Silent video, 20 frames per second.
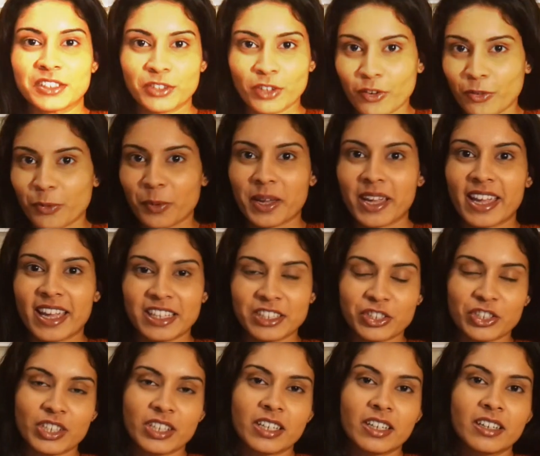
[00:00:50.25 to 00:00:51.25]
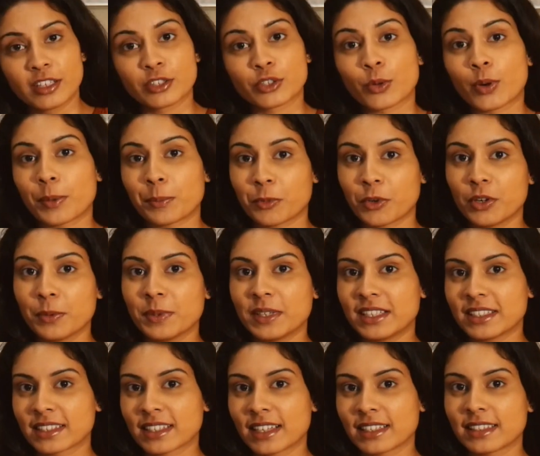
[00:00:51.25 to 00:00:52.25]
software engineer. So I'm going to be
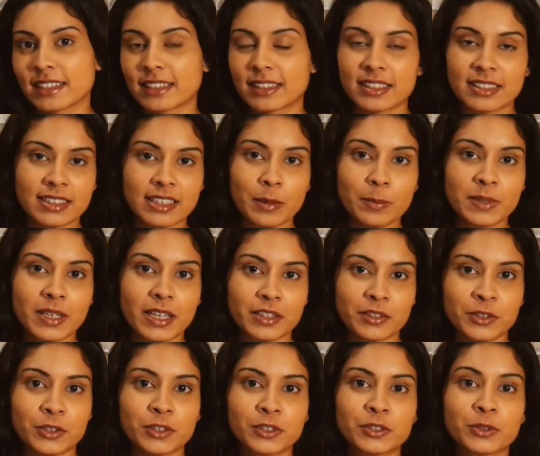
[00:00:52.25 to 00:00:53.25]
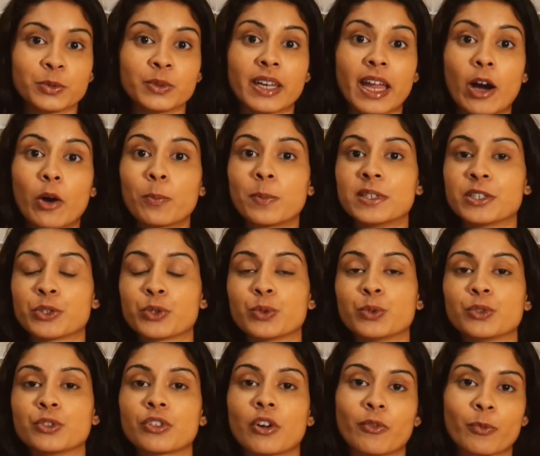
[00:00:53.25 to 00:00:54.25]
discussing the steps I took to now pursue
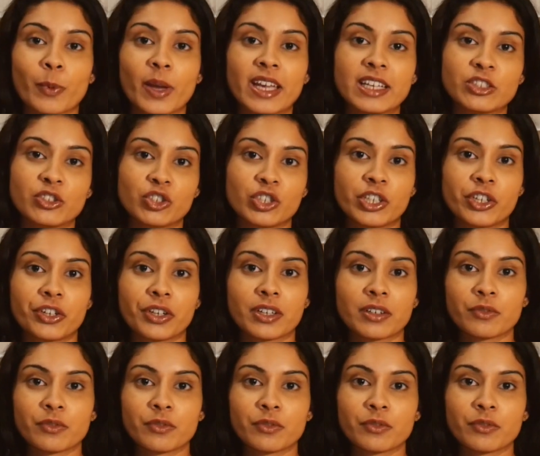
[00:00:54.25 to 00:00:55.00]
software engineering